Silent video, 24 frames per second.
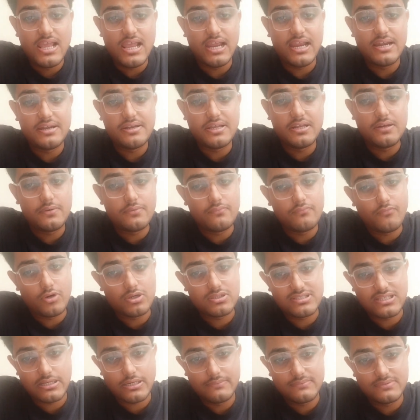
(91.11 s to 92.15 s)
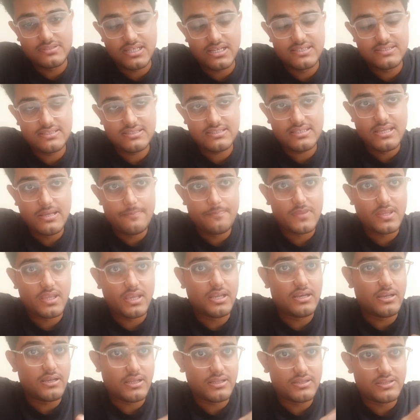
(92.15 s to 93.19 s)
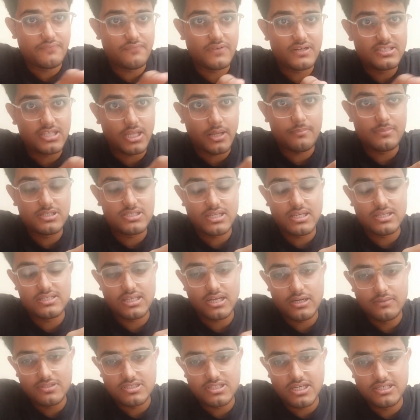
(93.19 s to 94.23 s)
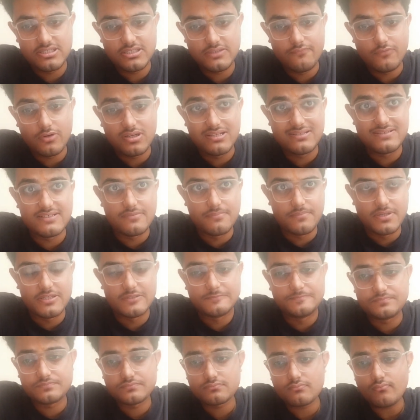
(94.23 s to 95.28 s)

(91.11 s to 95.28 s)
and in what circumstances and different circumstances what does it mean.